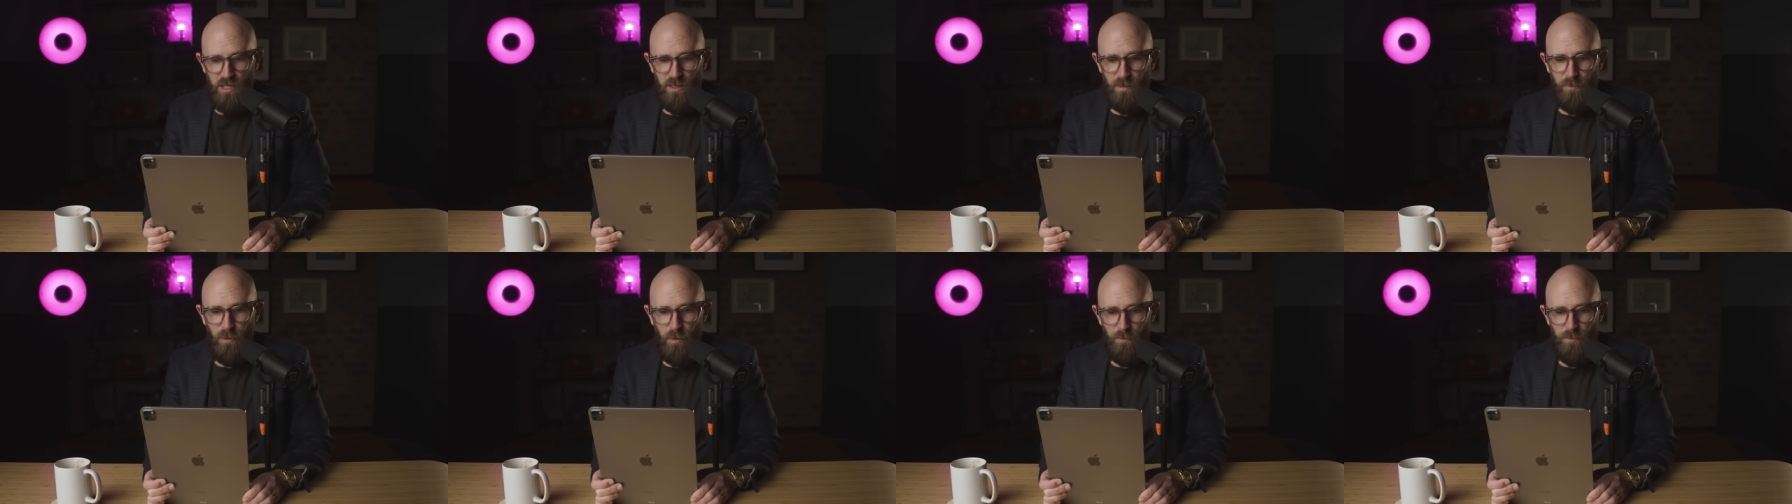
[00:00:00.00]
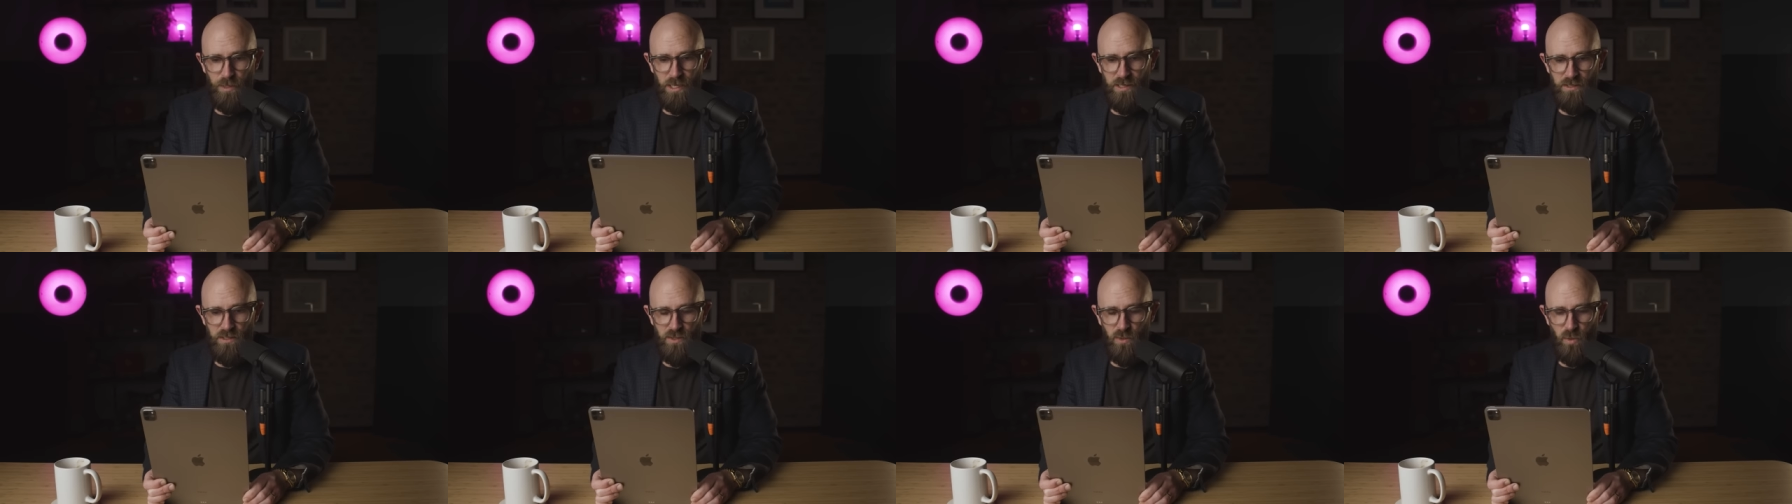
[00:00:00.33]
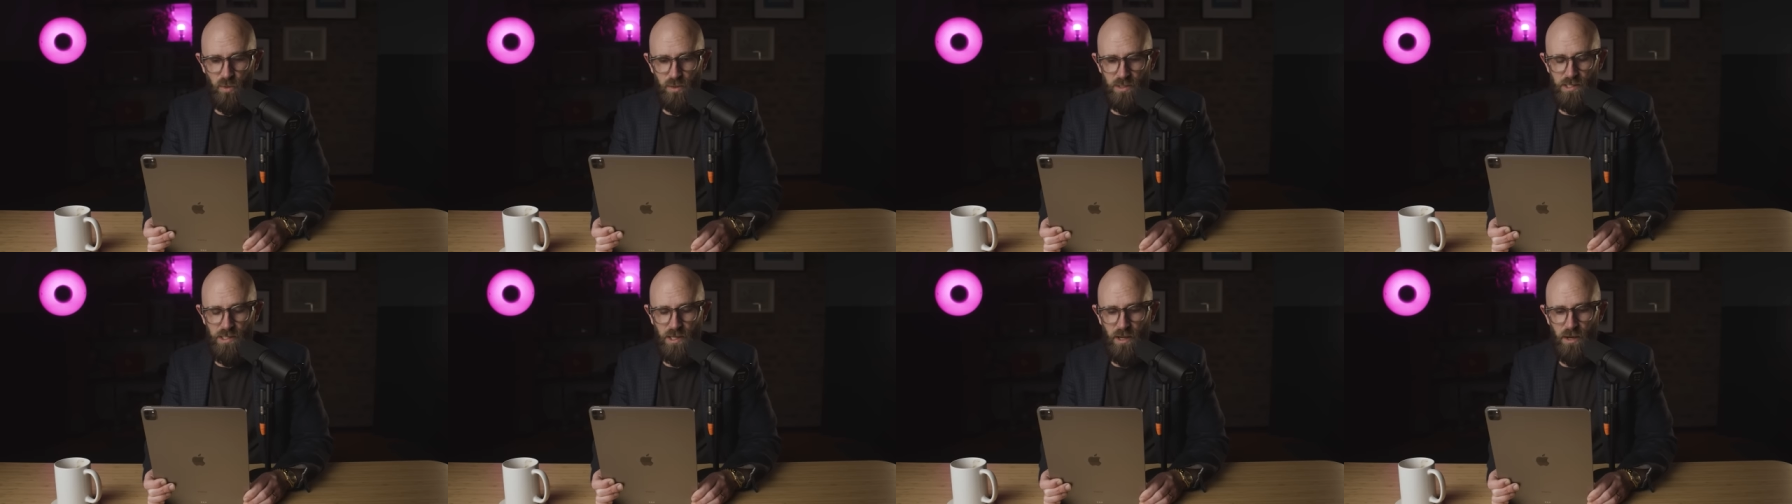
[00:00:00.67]
in the popular
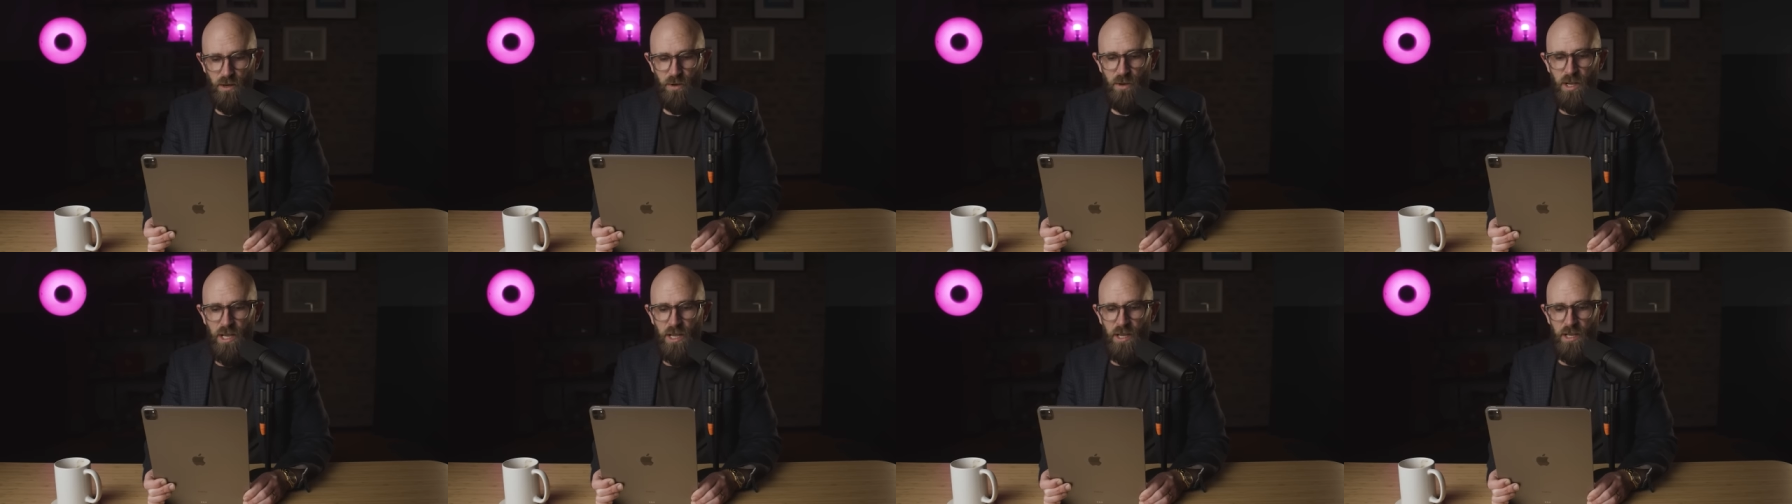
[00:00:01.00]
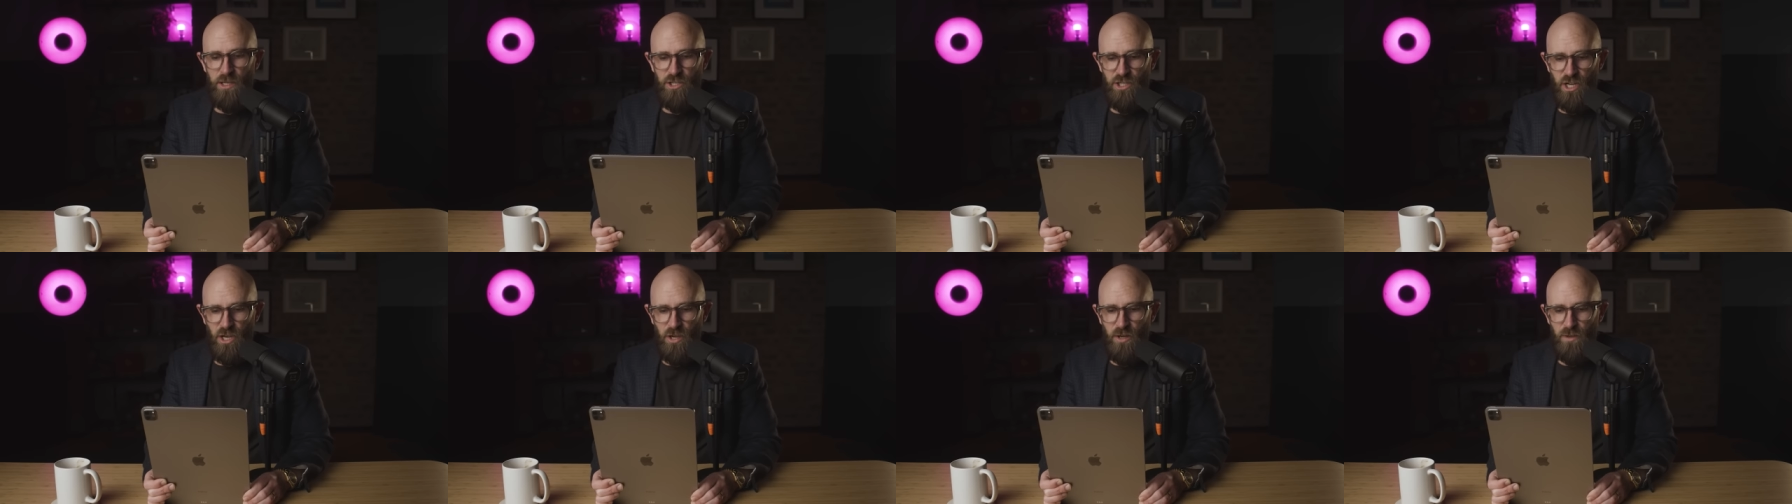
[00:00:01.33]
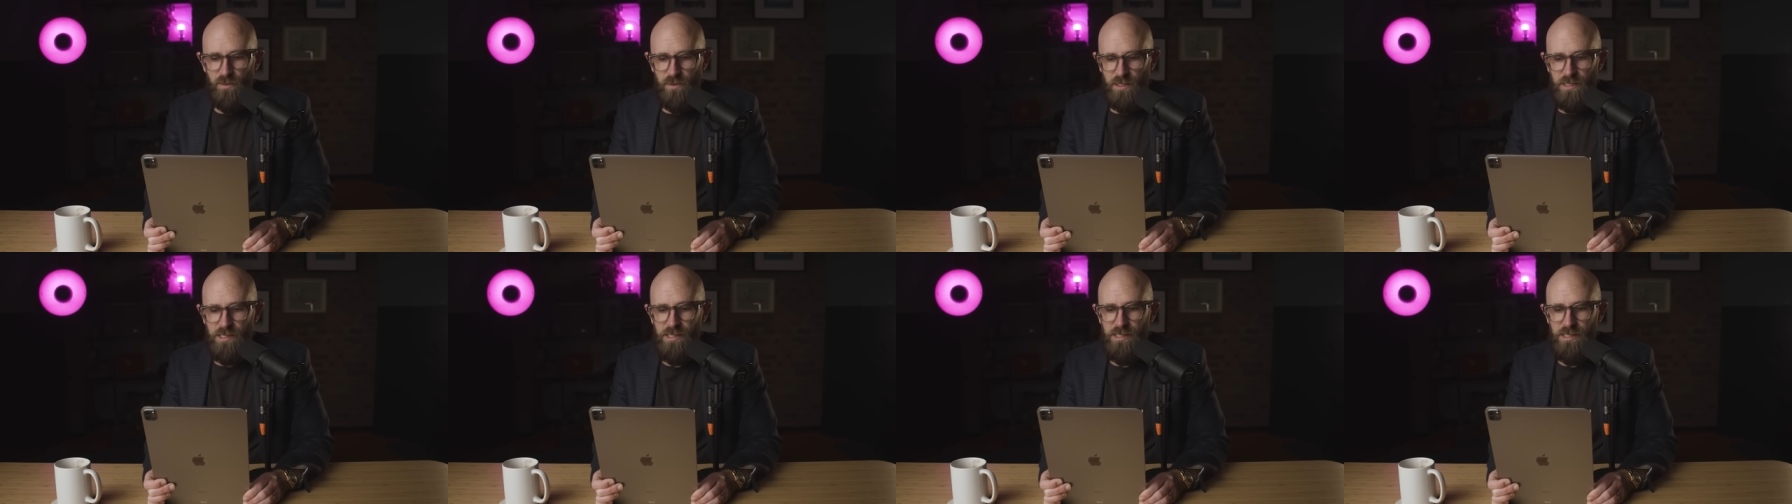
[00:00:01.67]
talk show The